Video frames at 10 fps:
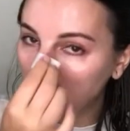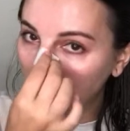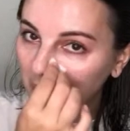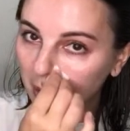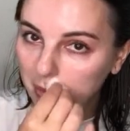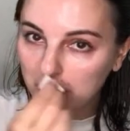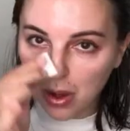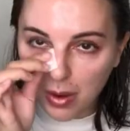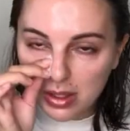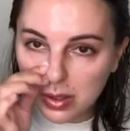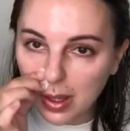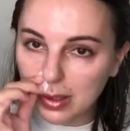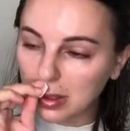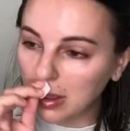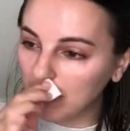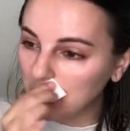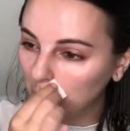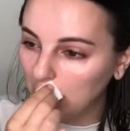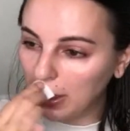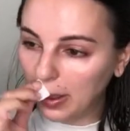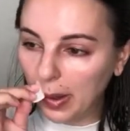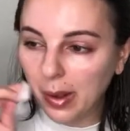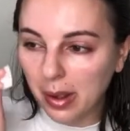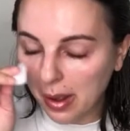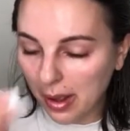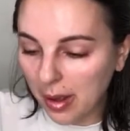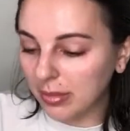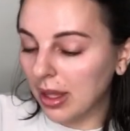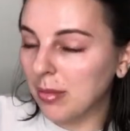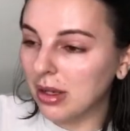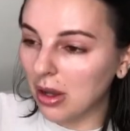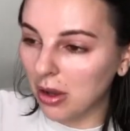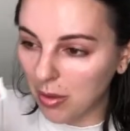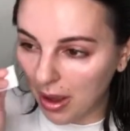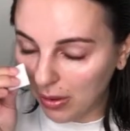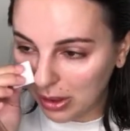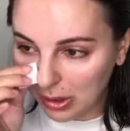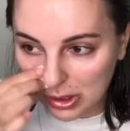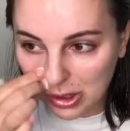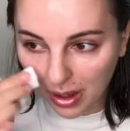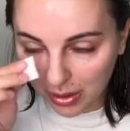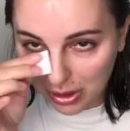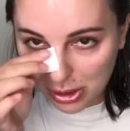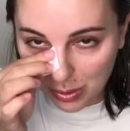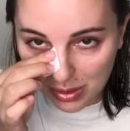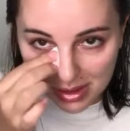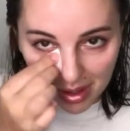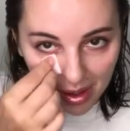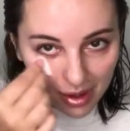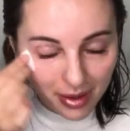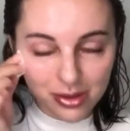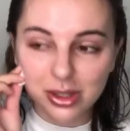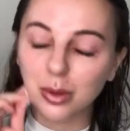Let me know as you guys are kind of joining. Let me know how you're doing today. How's your